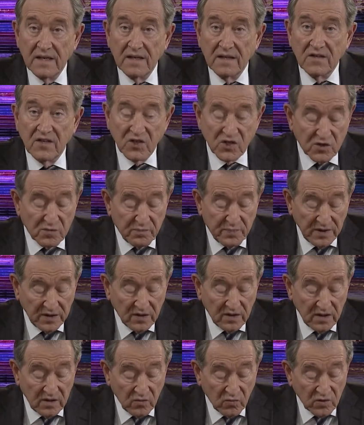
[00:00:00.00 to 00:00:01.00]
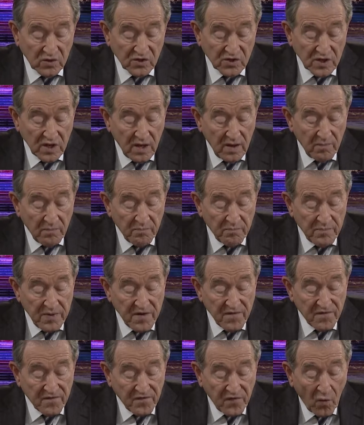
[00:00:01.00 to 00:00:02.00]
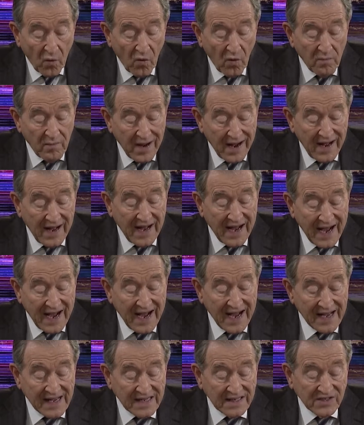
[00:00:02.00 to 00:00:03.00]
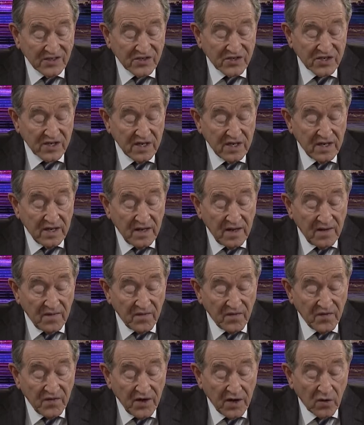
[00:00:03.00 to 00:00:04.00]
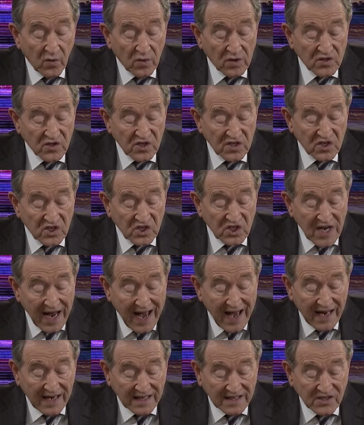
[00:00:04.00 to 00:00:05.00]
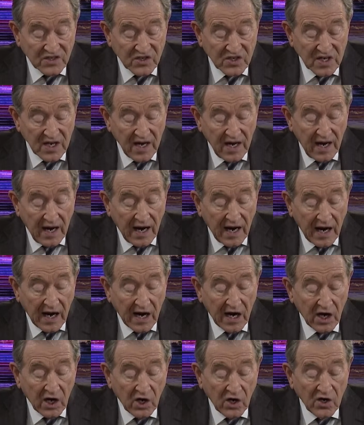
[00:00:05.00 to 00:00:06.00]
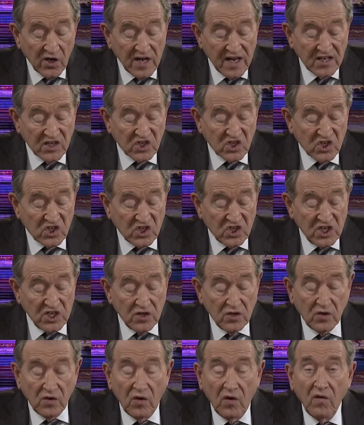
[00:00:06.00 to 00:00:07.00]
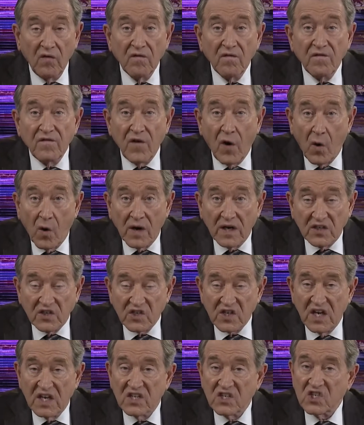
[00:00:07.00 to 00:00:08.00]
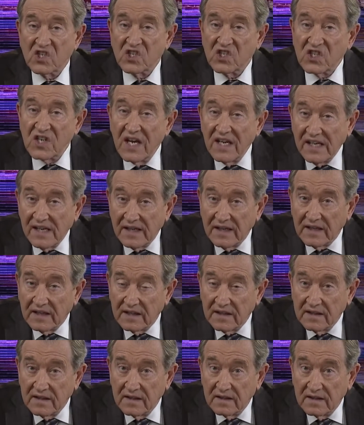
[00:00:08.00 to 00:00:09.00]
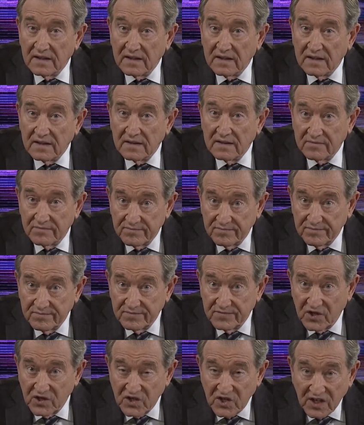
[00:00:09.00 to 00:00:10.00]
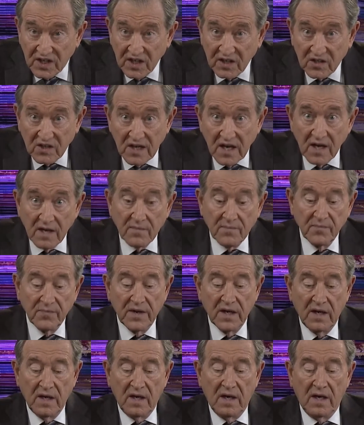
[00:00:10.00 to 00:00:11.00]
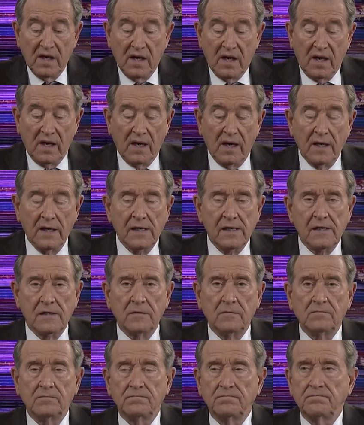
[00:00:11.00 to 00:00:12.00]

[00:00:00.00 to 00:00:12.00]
The Spirit was before my eyes. There was a silence. I heard a still voice saying, Did you get that? Um,